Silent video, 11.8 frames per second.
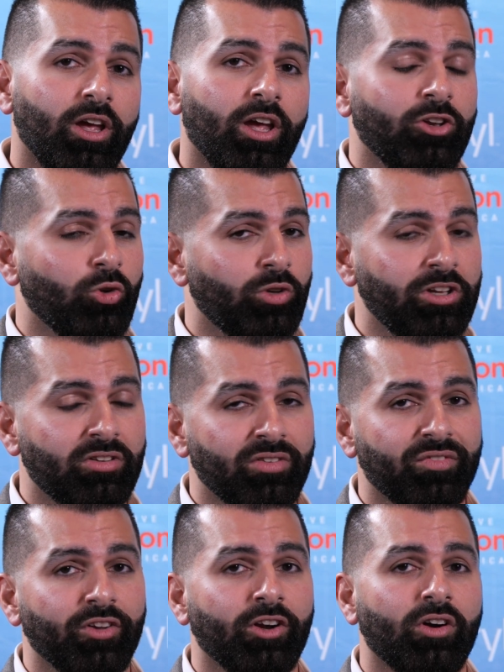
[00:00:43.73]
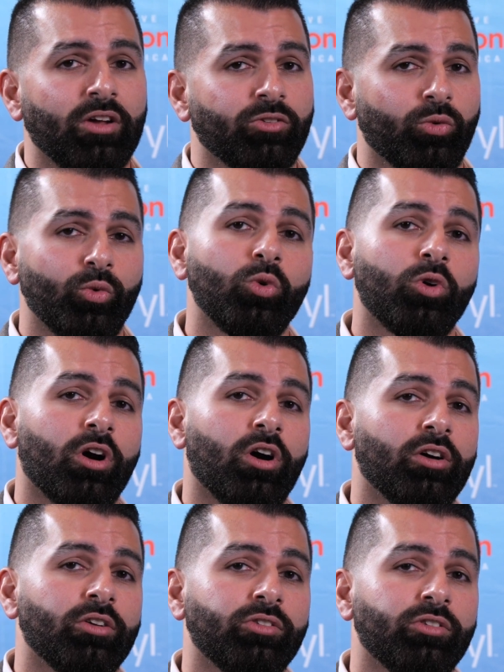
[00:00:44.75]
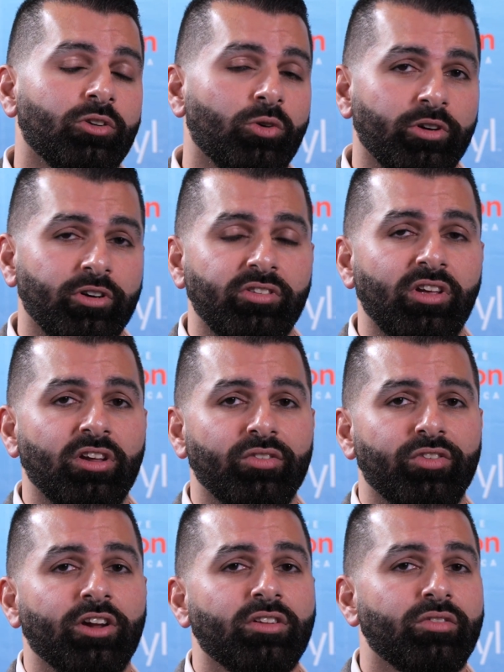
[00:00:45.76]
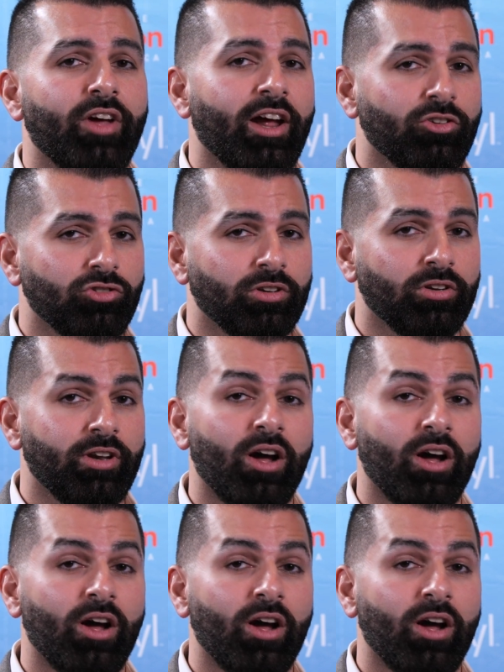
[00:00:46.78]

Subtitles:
and you need to figure out the root cause in order to take effective action.